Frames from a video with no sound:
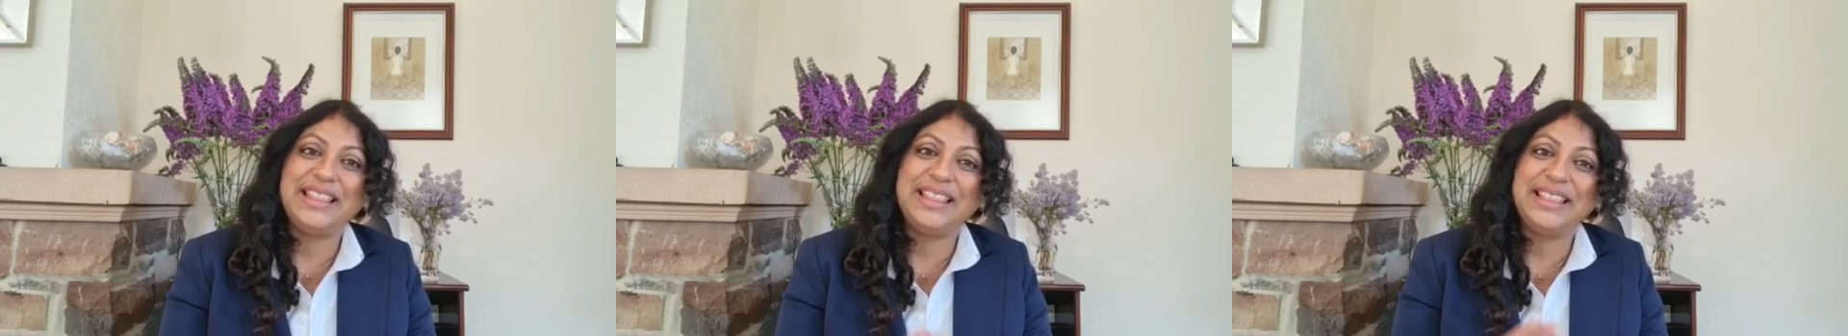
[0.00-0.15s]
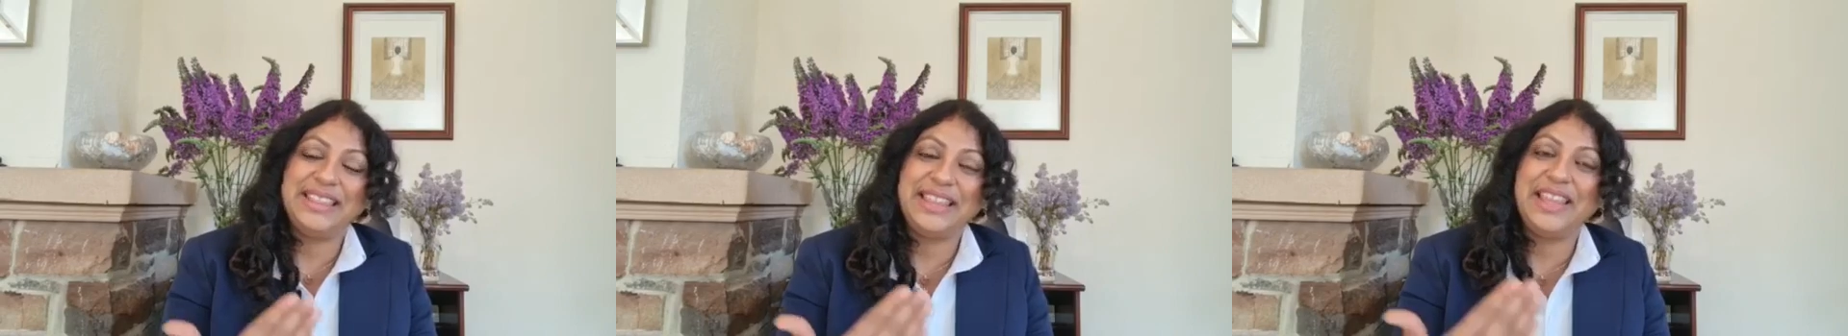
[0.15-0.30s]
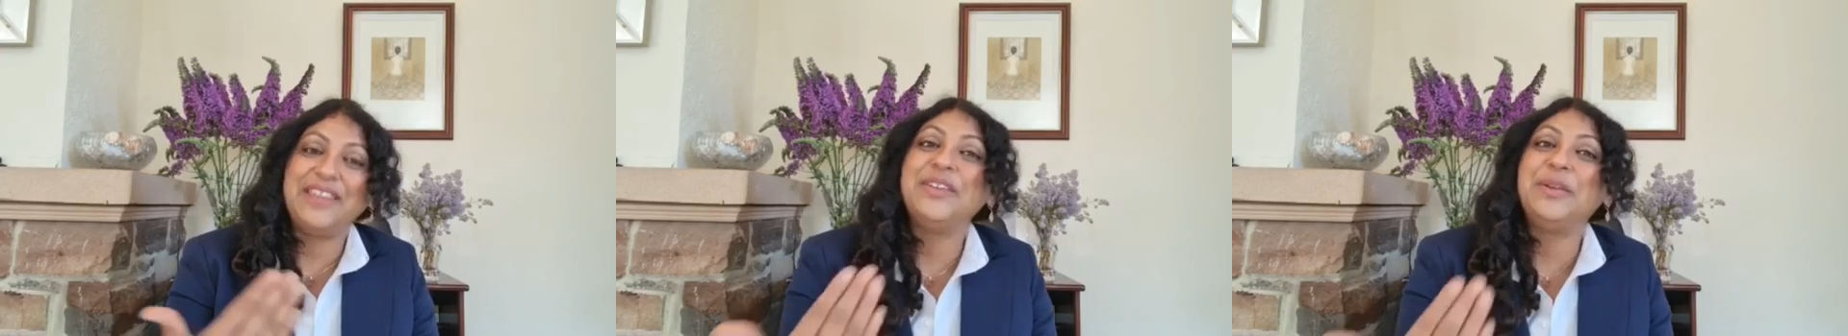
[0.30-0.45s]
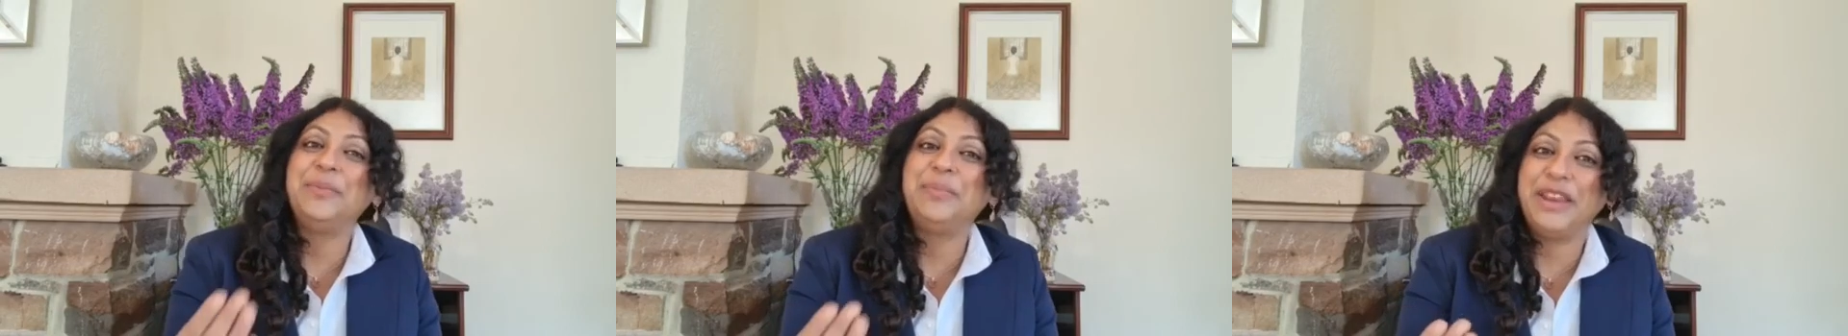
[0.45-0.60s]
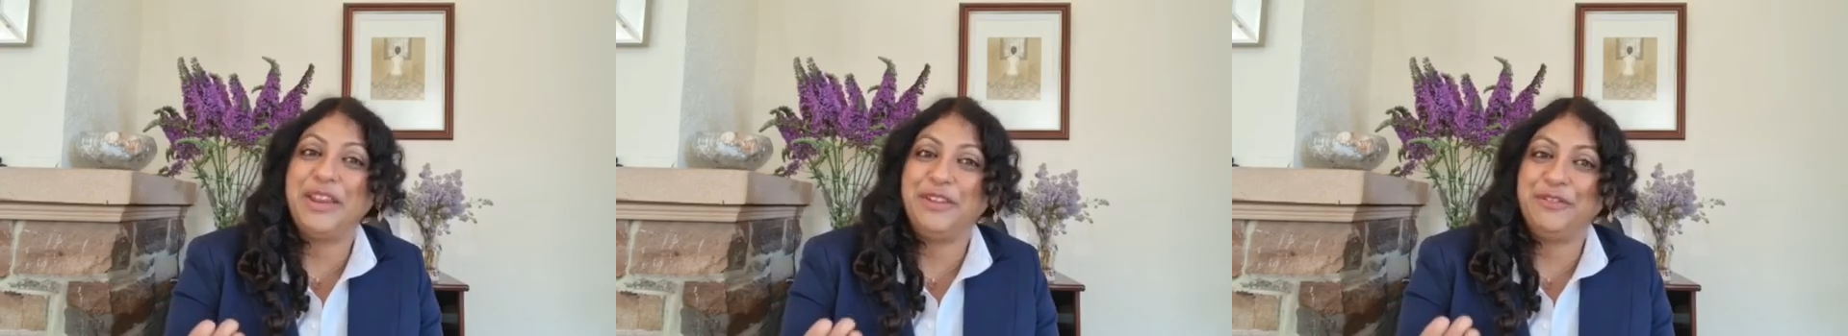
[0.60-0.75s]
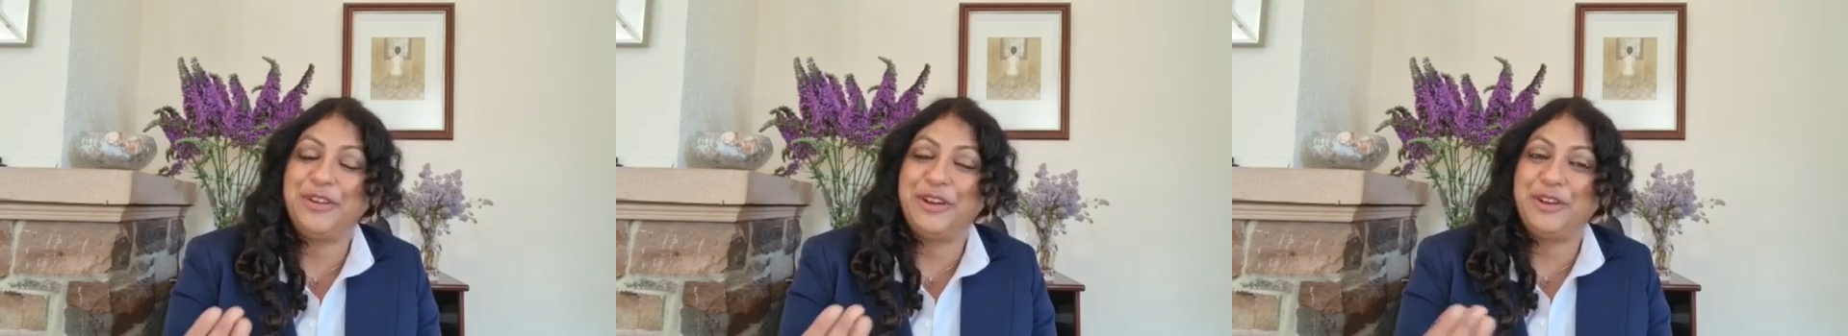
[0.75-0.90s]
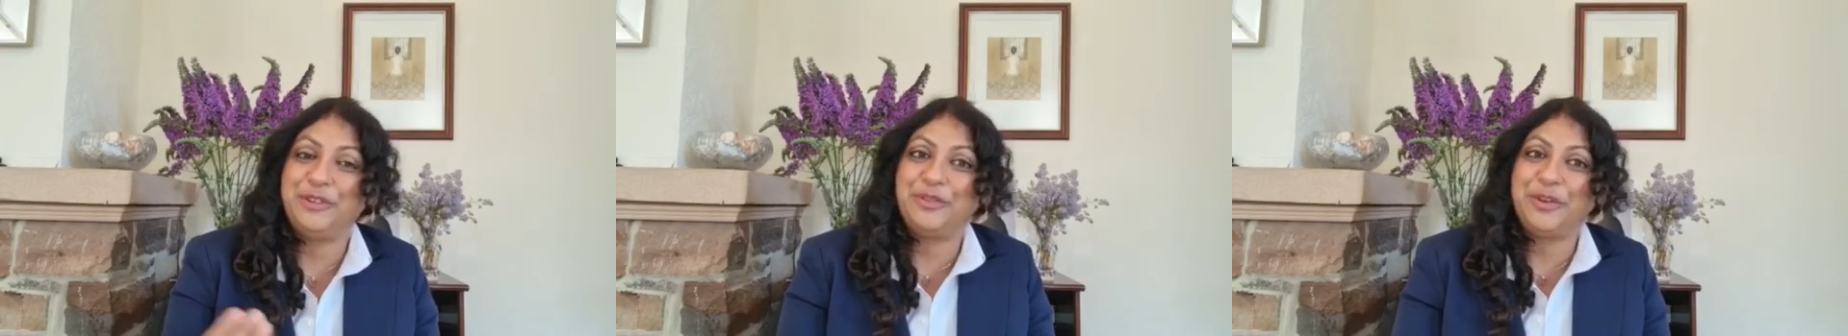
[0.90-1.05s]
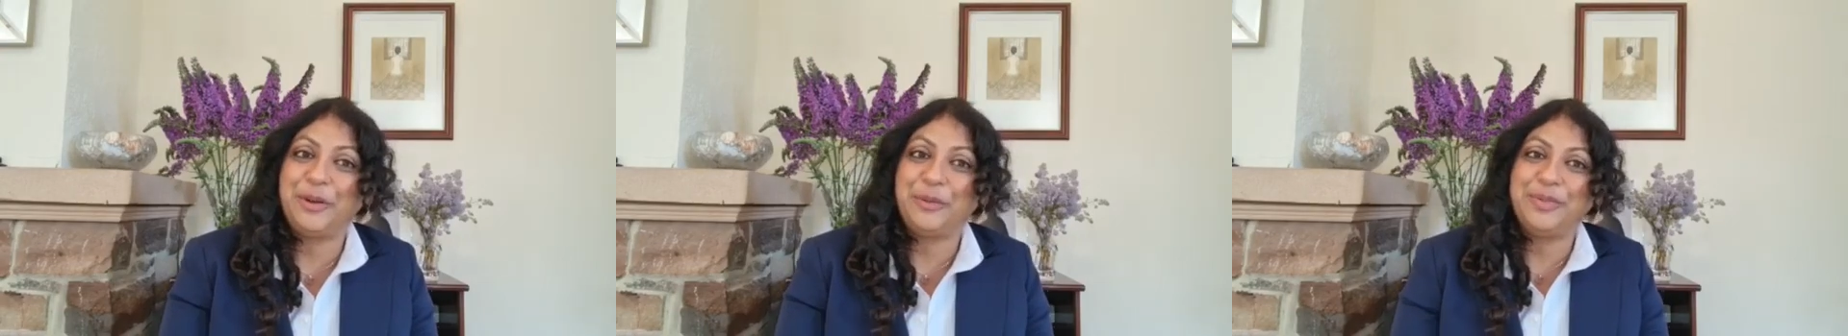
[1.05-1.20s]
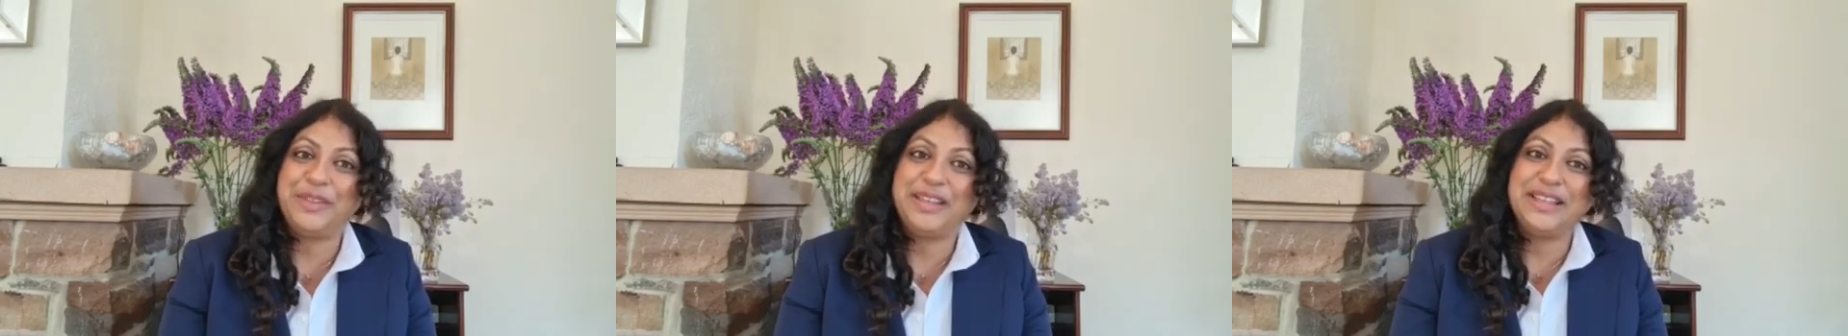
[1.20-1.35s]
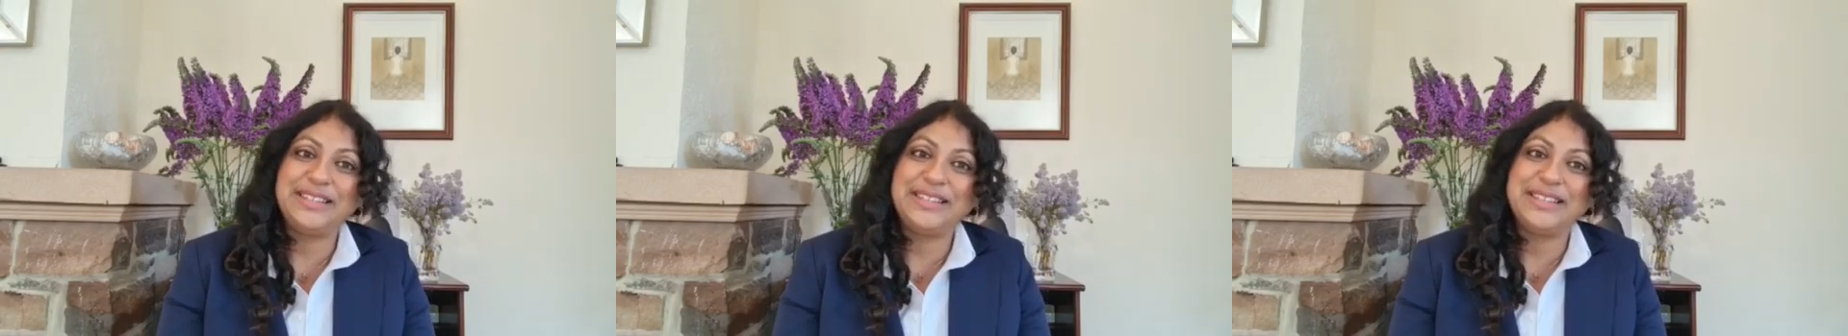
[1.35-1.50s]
They will benefit from this.